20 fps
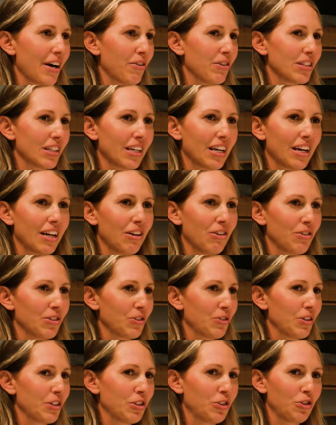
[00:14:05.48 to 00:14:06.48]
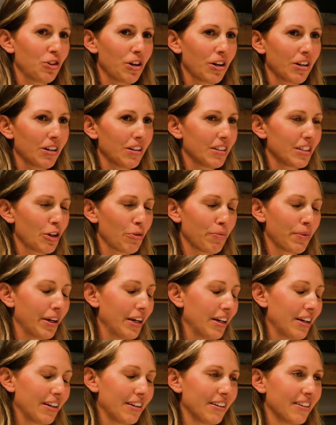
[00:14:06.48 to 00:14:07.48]
I was the kid who was always drawing
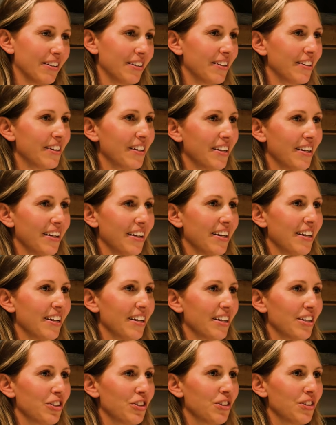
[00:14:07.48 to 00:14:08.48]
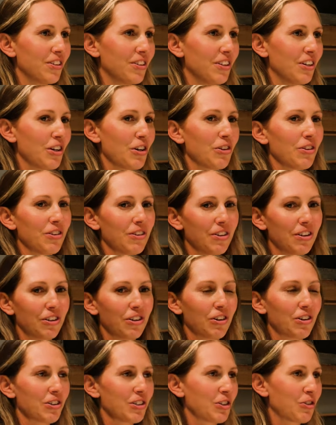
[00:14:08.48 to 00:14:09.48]
something, and you know, the
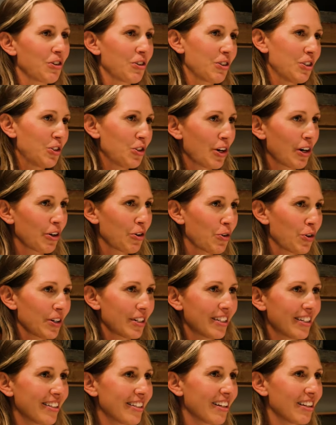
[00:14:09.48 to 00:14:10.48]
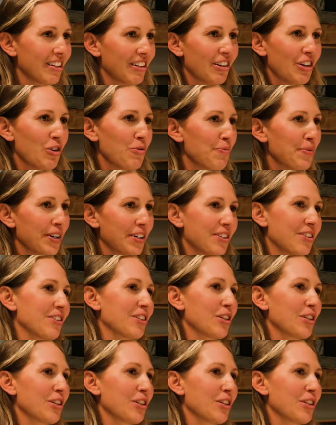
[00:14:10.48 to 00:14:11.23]
girls who were always drawing horses on their notebooks or